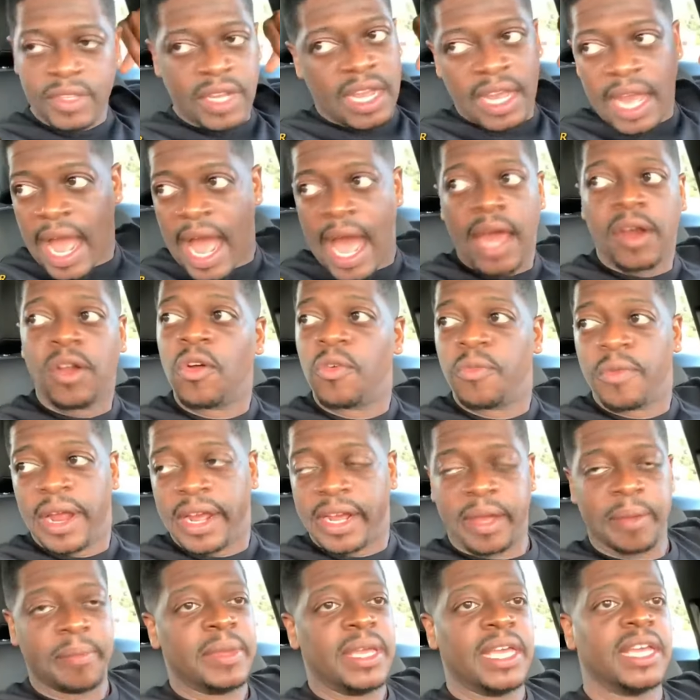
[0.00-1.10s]
I don't
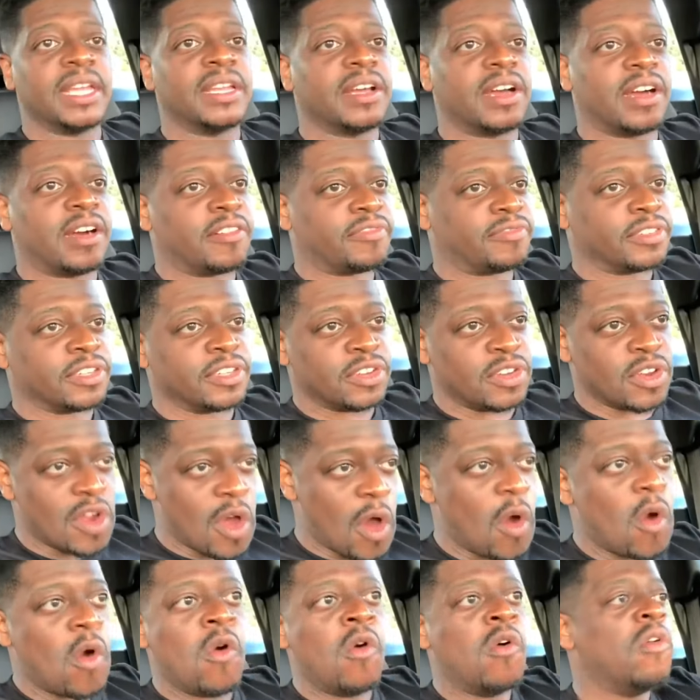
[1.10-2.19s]
recommend her for
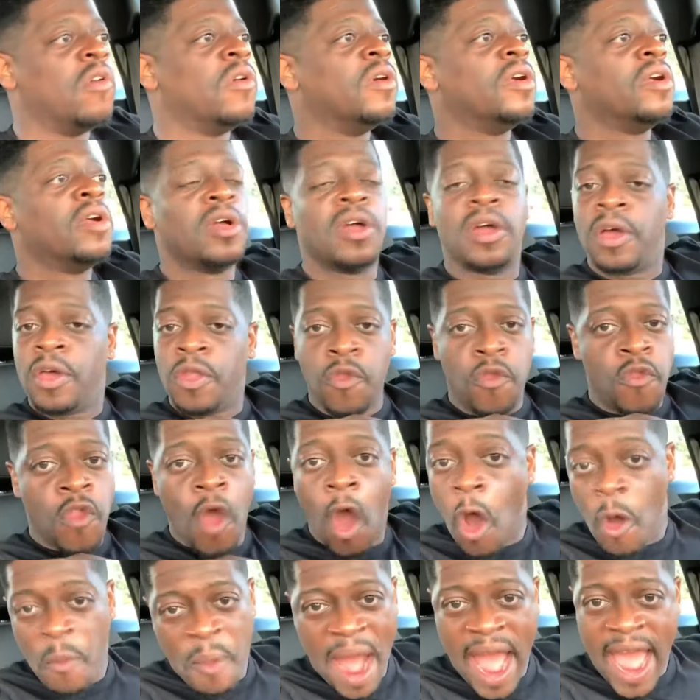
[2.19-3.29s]

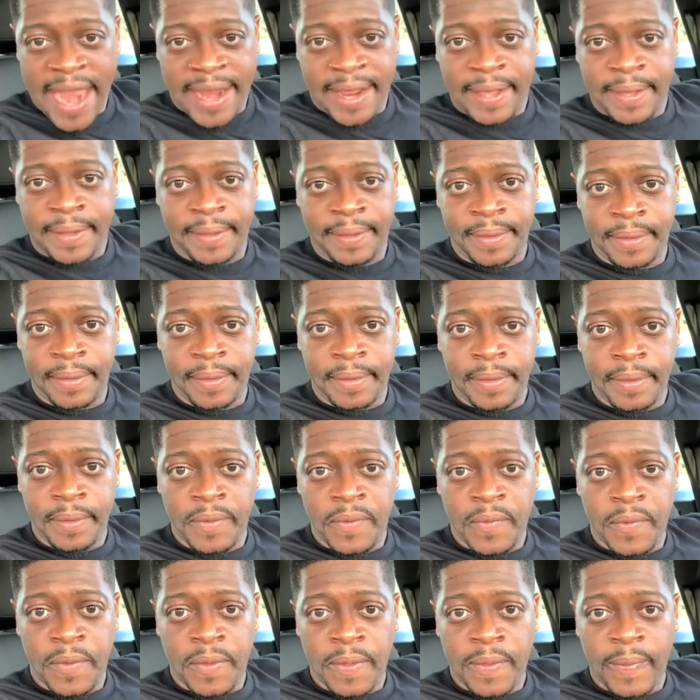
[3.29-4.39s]
nobody.
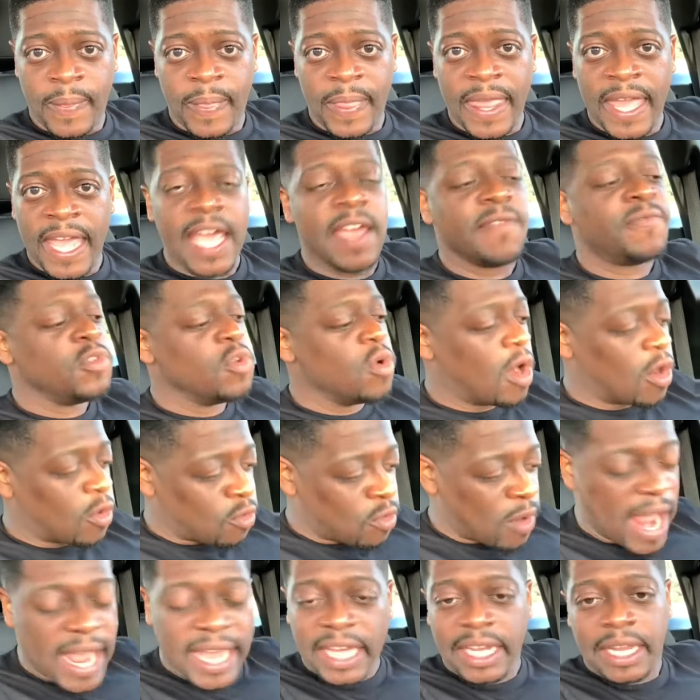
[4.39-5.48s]
If you're a
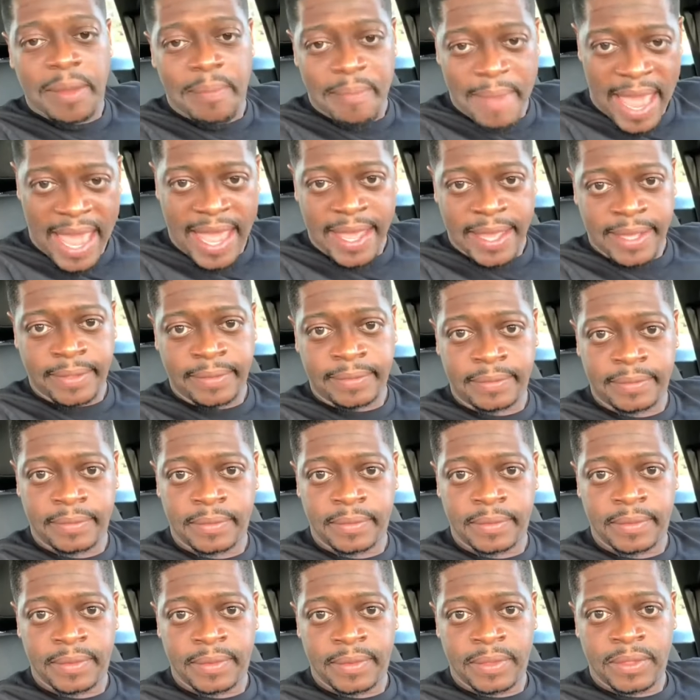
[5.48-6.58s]
regular man,
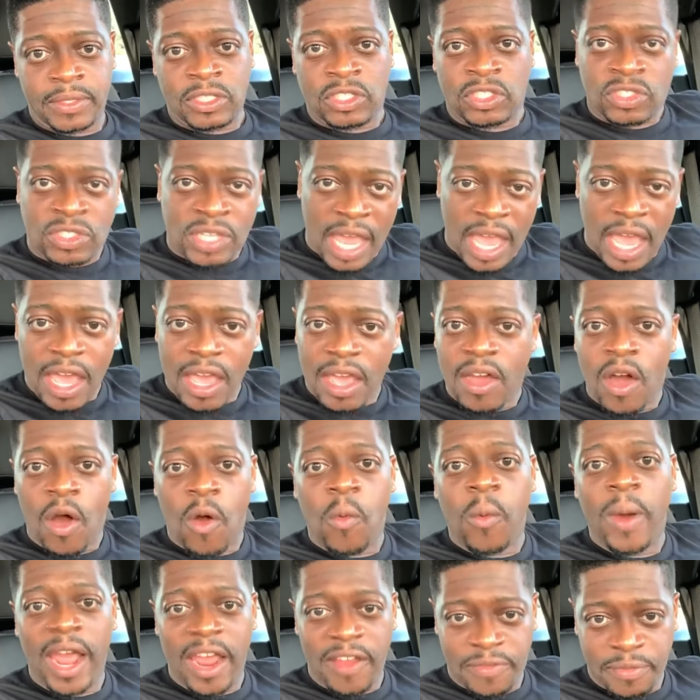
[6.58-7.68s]
stay
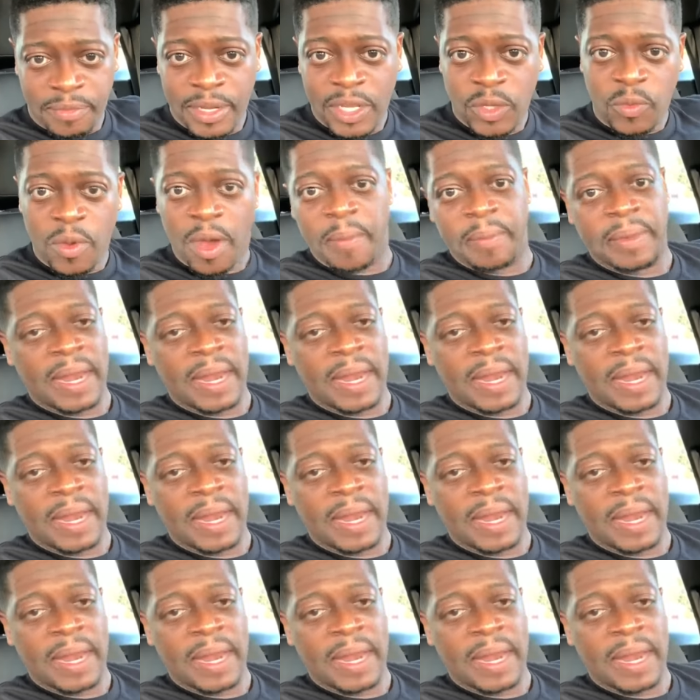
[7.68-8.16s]
away from this woman.